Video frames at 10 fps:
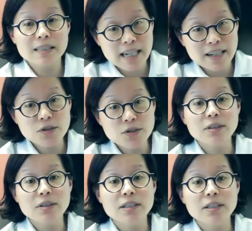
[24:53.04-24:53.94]

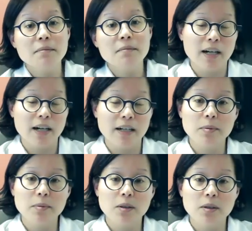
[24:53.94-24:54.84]
potentially
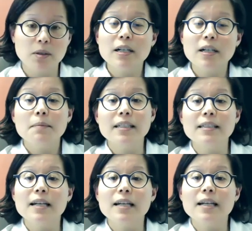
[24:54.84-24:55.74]
modifiable, meaning
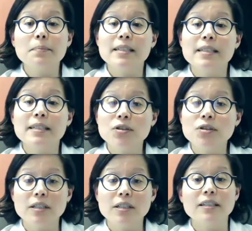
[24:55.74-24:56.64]
that
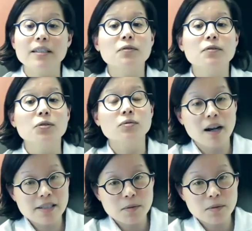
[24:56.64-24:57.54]
potentially, you know, if you
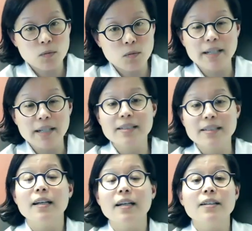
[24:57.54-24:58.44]
lost some weight,
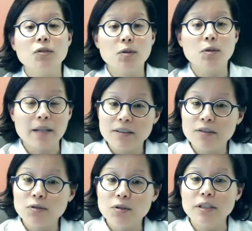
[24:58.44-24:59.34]
you know, your bladder
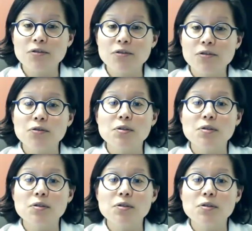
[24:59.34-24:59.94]
control issues may